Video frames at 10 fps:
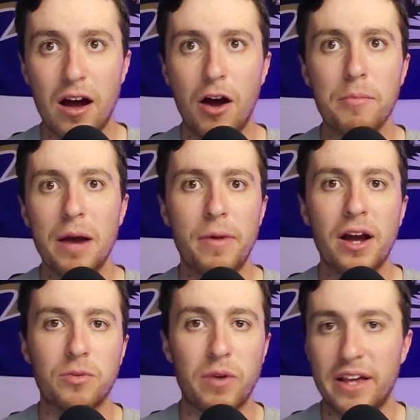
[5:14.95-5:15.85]
on my
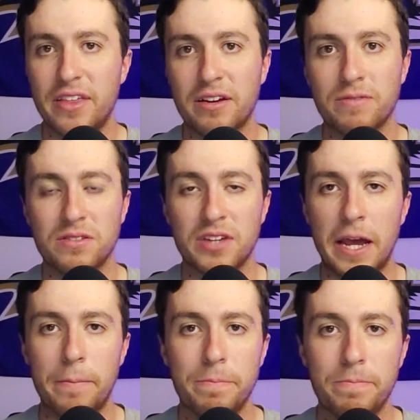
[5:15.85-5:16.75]
mind when I think of this
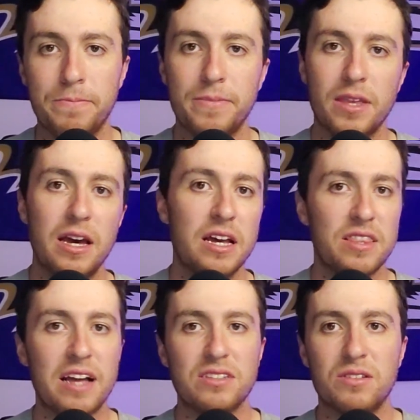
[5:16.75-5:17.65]
game.
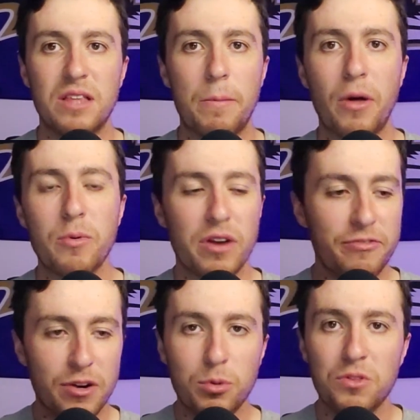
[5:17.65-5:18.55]
That play where he
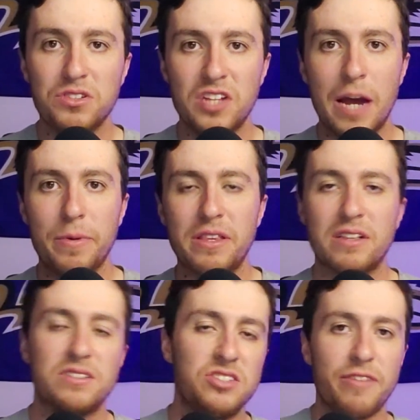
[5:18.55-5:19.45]
fumbled the snap and
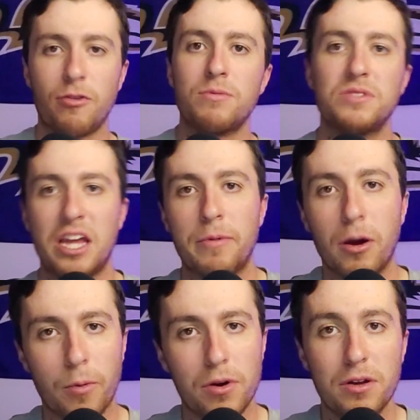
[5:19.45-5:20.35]
then stiff-armed Sam
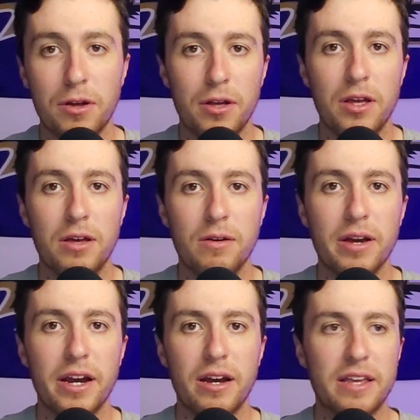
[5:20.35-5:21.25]
Hubbard
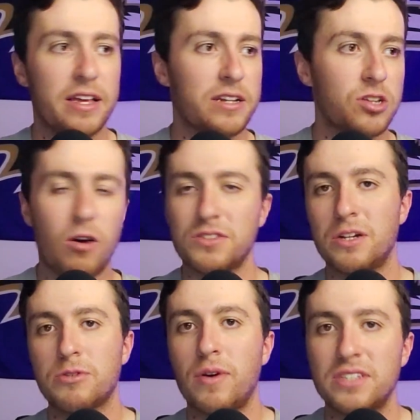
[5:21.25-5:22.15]
and then tossed it
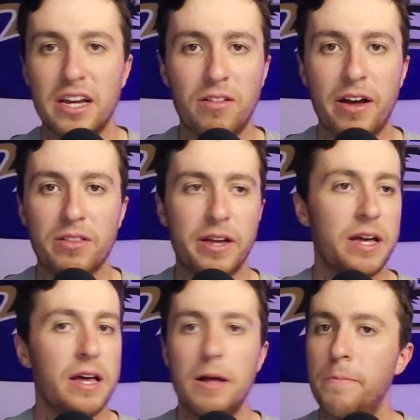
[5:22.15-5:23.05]
up to Isaiah Likely,
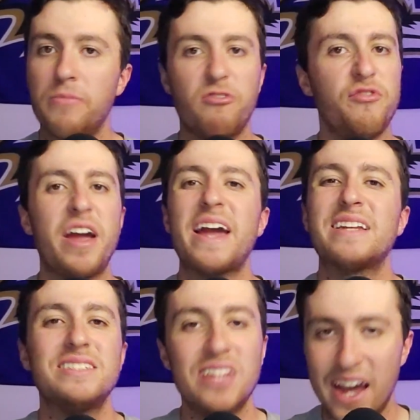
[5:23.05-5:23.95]

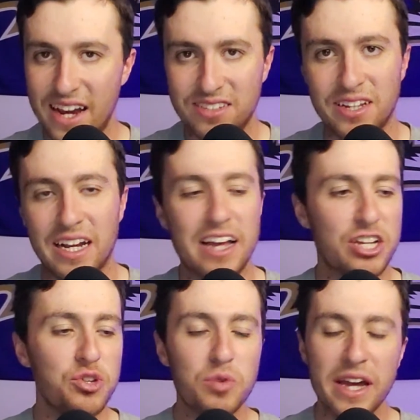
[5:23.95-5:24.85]
fantastic.
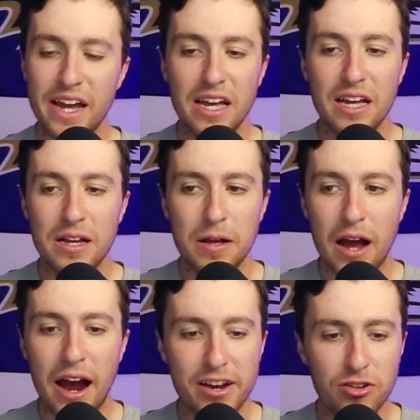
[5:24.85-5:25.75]

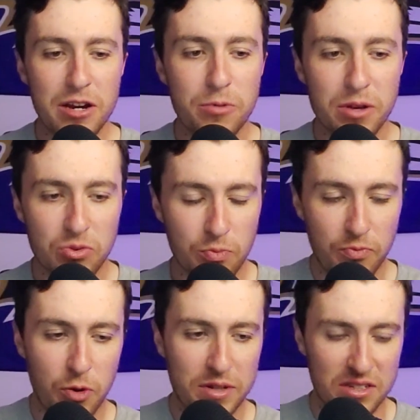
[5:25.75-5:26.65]
I agree with,
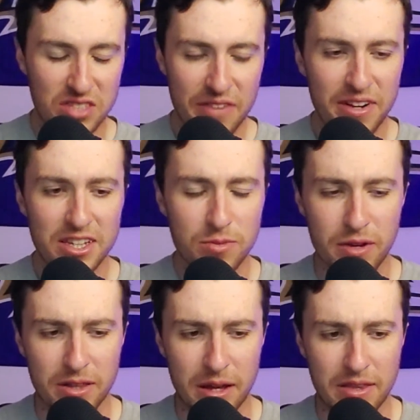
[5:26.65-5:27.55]
who was it, Stephen A.
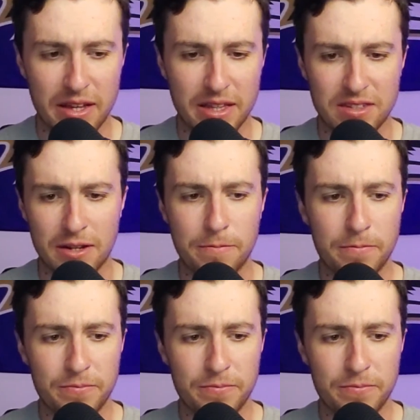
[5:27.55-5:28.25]
Smith, I think it said,